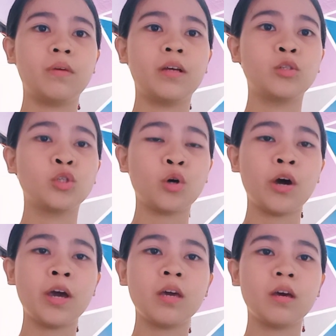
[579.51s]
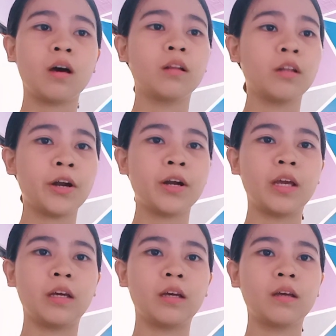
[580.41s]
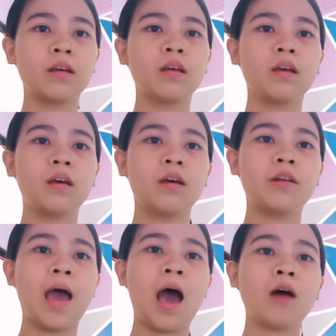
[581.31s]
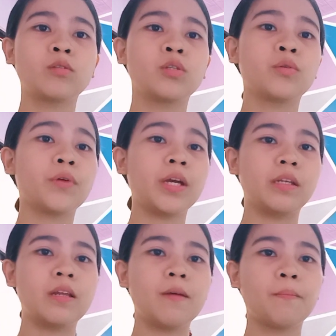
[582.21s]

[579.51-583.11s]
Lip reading: enjoy learning and how to read.